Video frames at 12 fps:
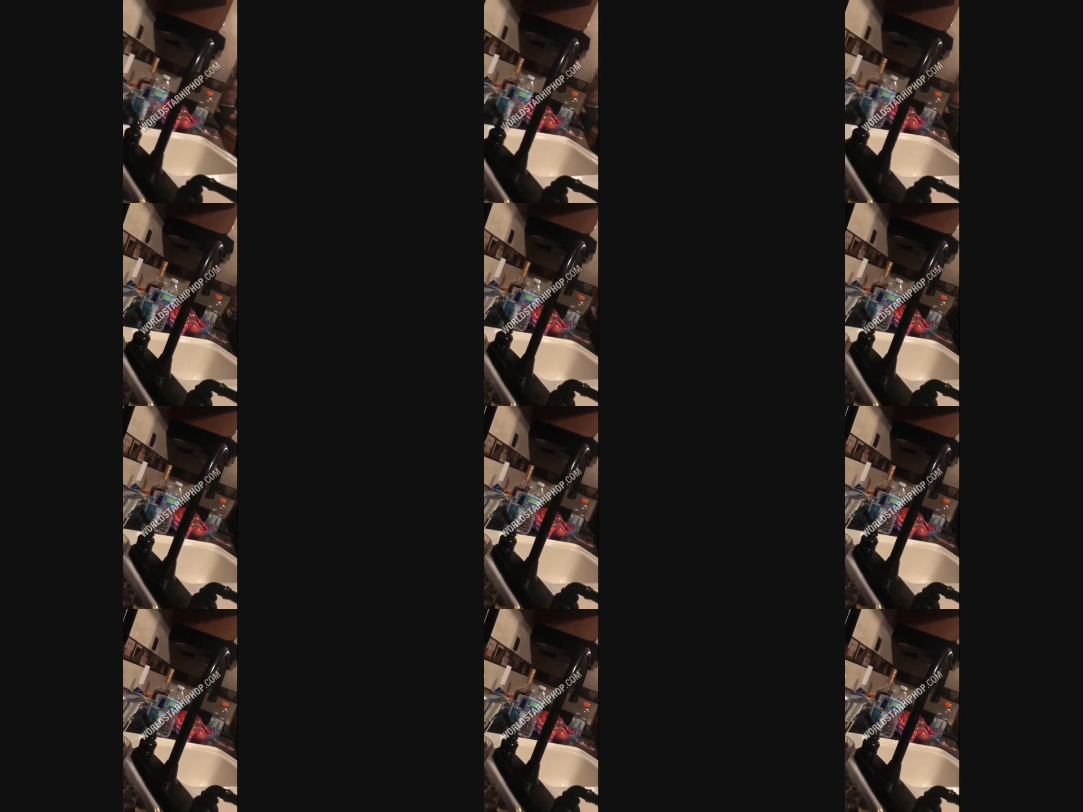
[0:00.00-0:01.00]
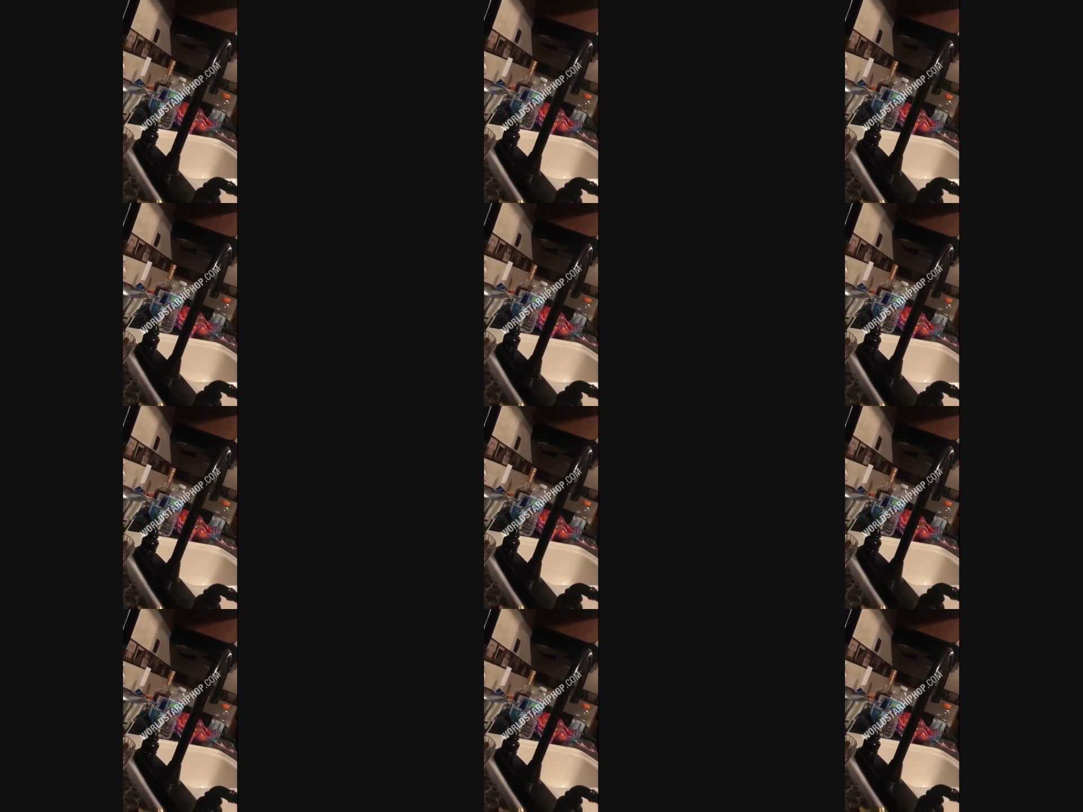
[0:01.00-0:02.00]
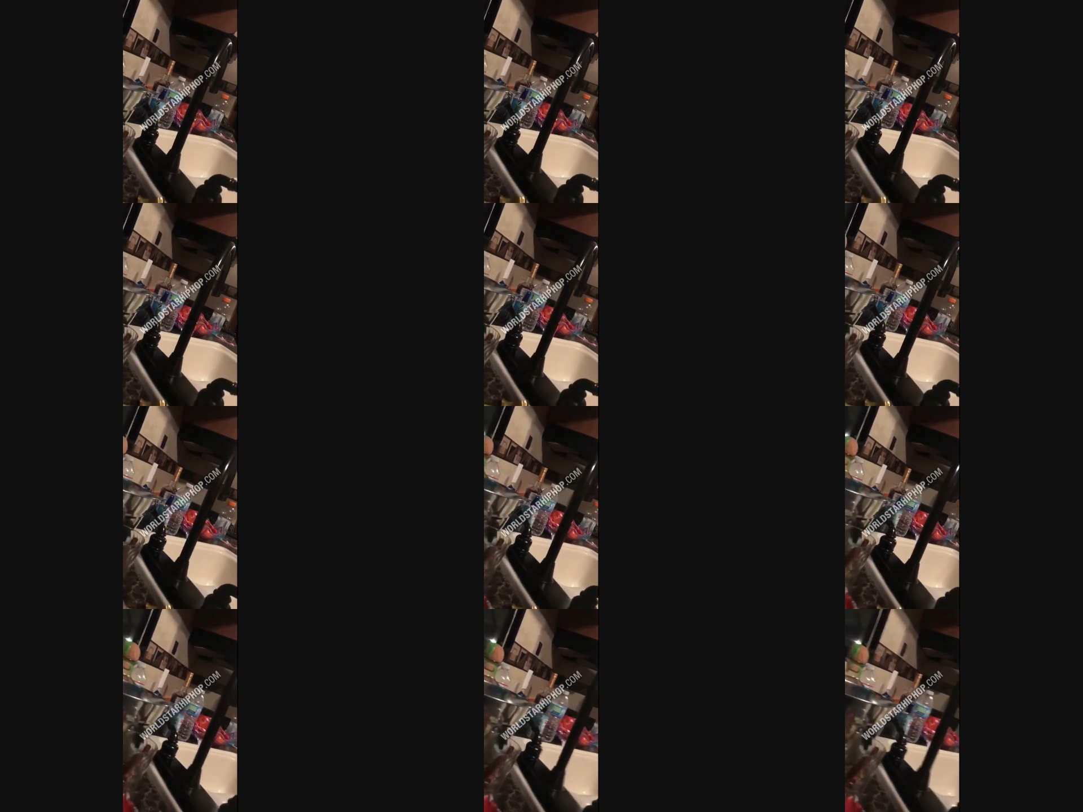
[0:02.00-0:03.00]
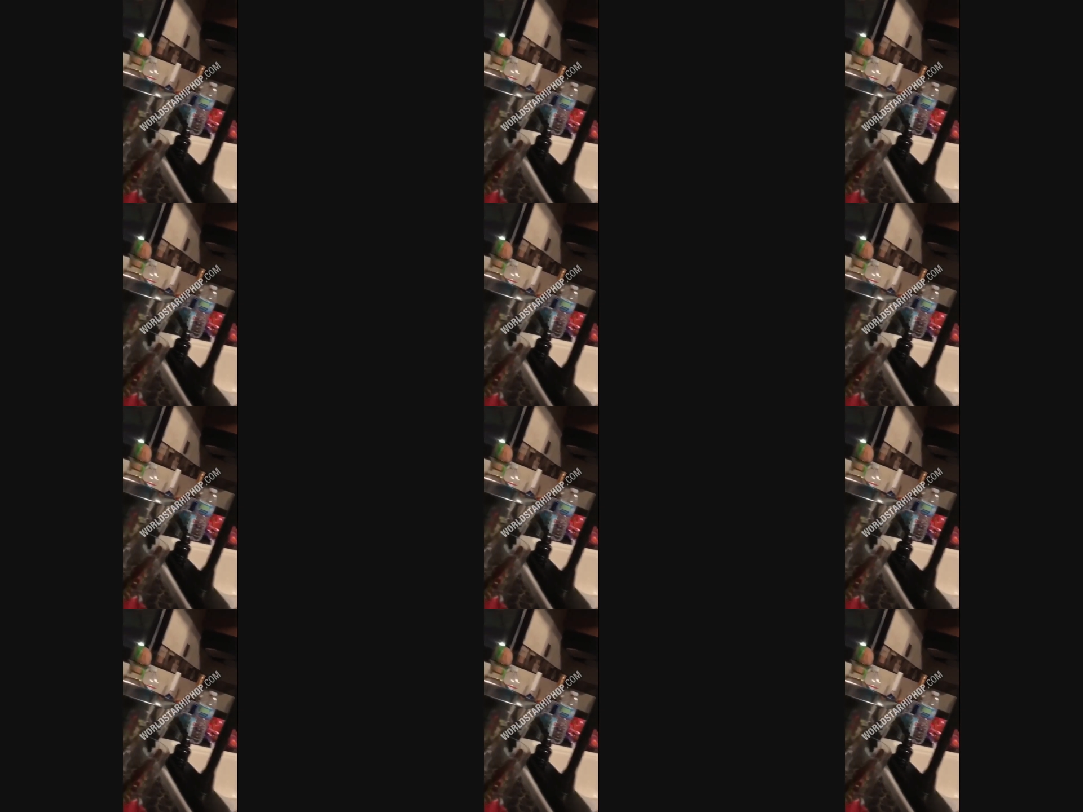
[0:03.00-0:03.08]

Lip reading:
Nobody's mouth can be seen.